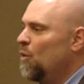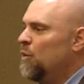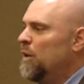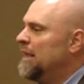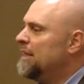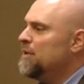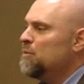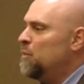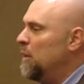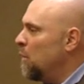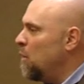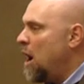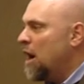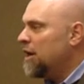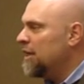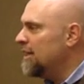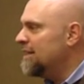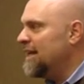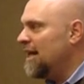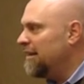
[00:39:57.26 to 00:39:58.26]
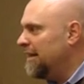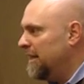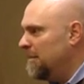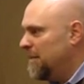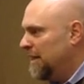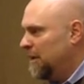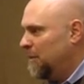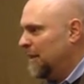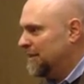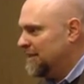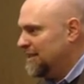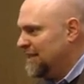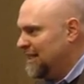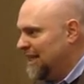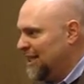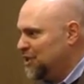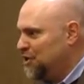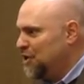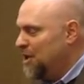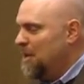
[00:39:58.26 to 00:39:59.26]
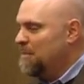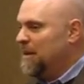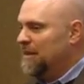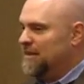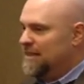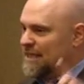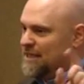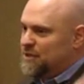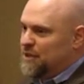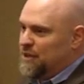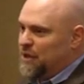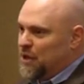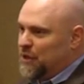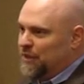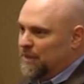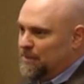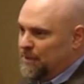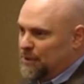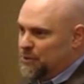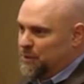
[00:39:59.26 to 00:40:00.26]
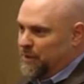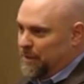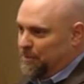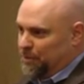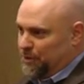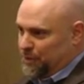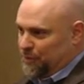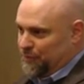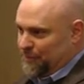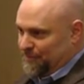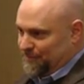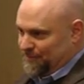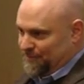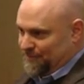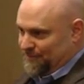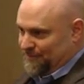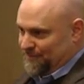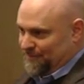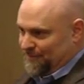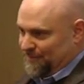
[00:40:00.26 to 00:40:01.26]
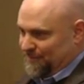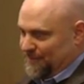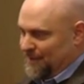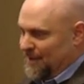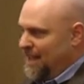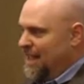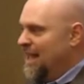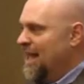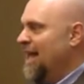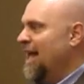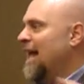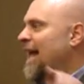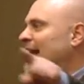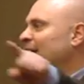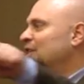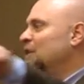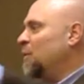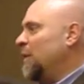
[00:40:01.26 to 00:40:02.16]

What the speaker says: we aren't going to tell anybody what to teach, but these are the only books we approve. And so